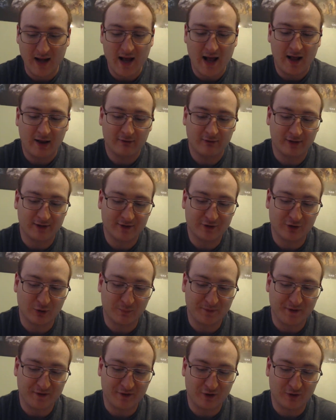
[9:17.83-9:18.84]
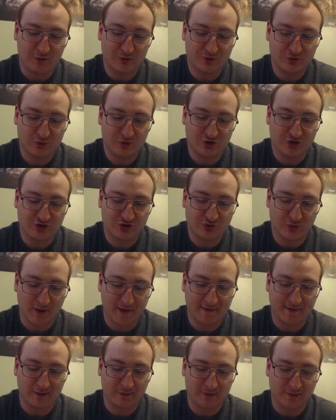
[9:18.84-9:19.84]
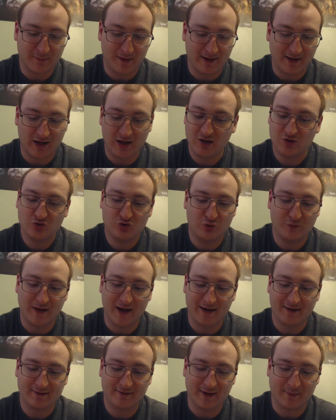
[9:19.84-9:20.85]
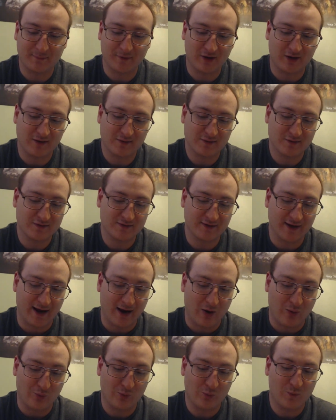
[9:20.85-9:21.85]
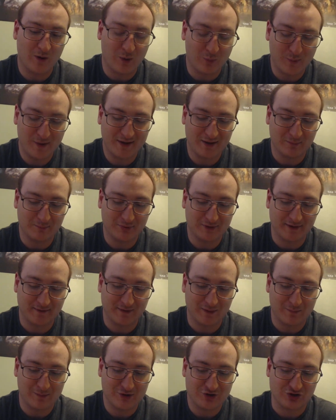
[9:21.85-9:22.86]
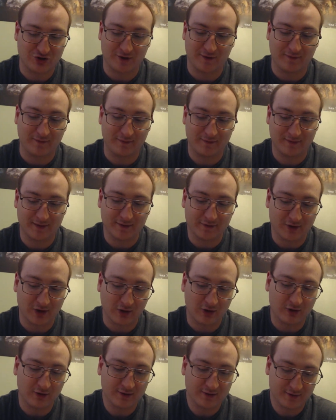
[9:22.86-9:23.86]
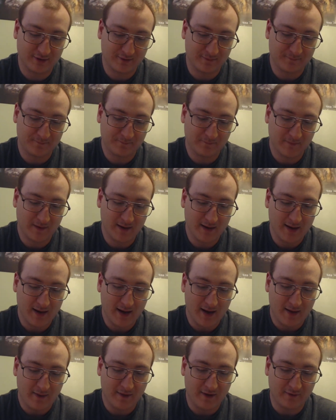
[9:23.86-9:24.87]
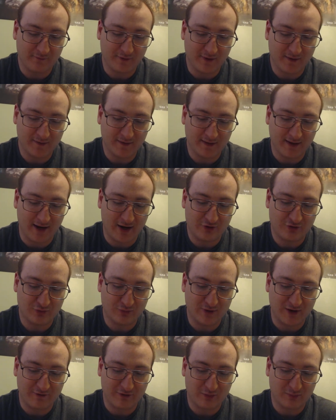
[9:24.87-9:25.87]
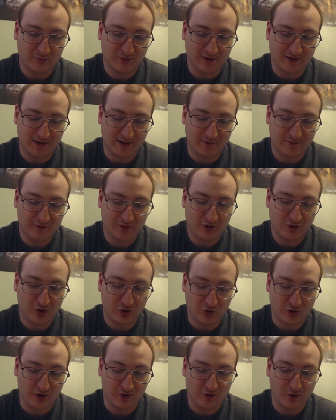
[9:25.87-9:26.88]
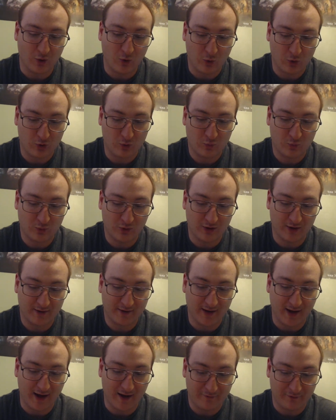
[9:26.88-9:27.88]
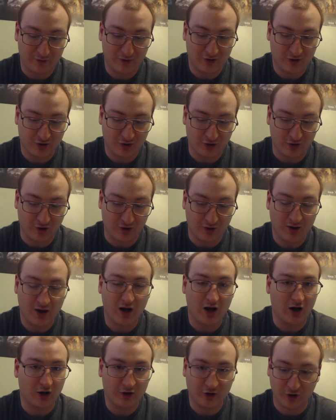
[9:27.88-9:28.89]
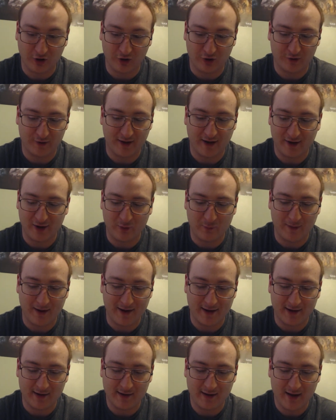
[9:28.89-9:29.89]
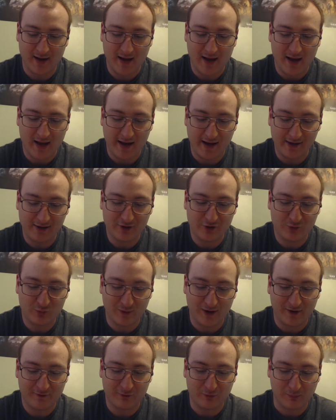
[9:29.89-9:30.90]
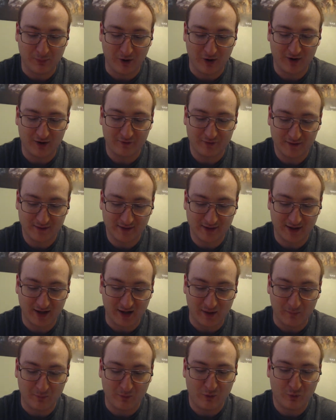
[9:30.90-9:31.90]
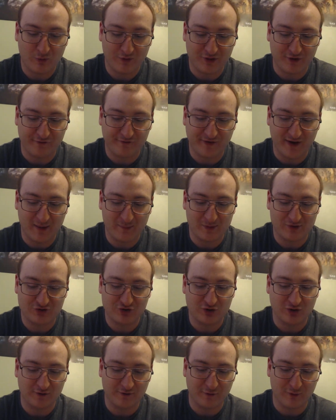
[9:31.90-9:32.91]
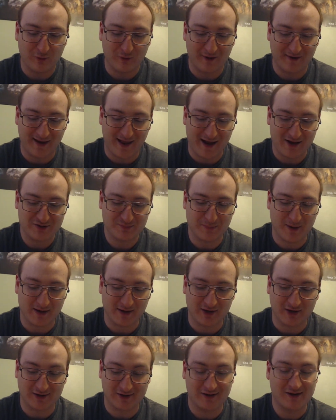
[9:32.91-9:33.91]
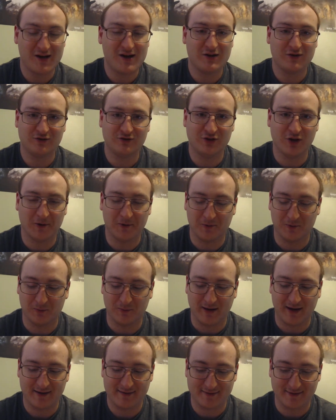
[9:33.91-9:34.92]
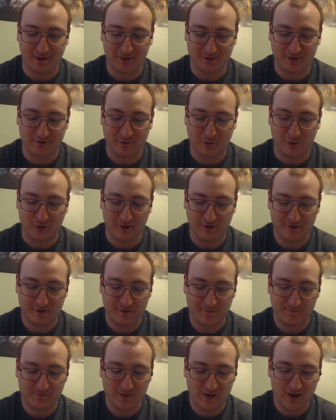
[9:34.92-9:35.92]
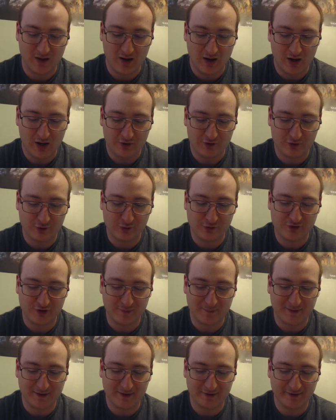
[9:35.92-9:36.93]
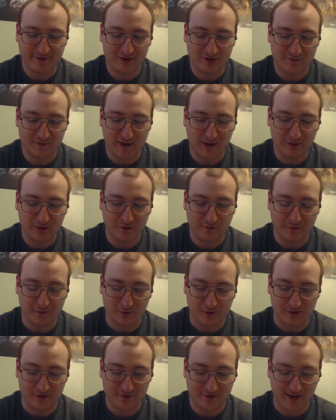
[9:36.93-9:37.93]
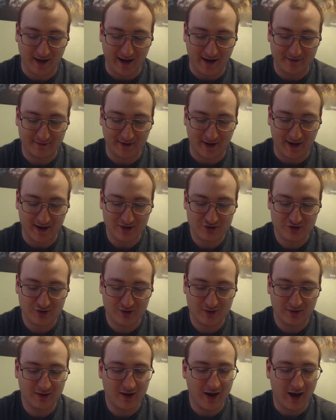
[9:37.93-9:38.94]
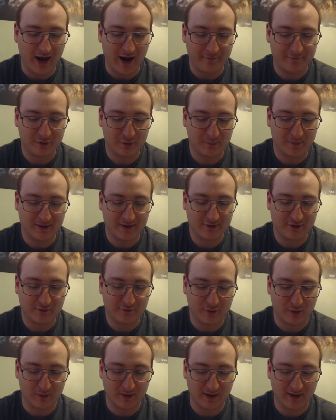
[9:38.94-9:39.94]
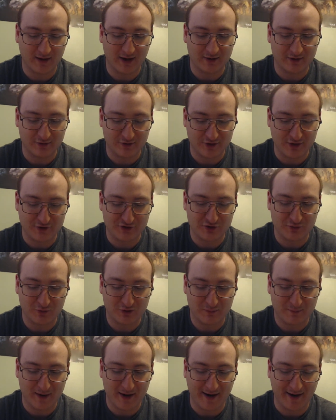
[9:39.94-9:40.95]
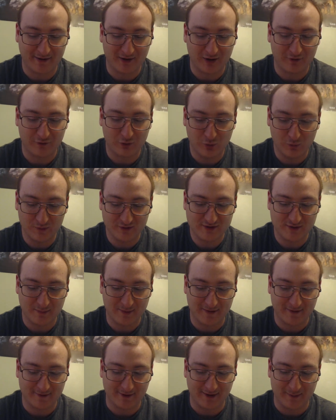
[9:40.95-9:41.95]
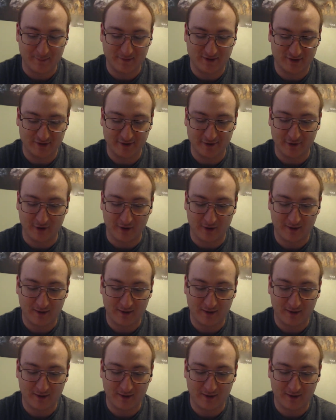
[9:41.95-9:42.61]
Let us hope that those who destroyed Delta Mega do not attempt to hunt us down while we complete the mission, said Douglas. The event that Andrew never believed could or would ever occur occurred anyway. He and his wife were part of a team with the famous Unifor and Ash Becca, known as Delta Force. So who's going to be the leader of Delta Force? asked Ash. After minutes of voting, a decision was made of who was to be the team's leader.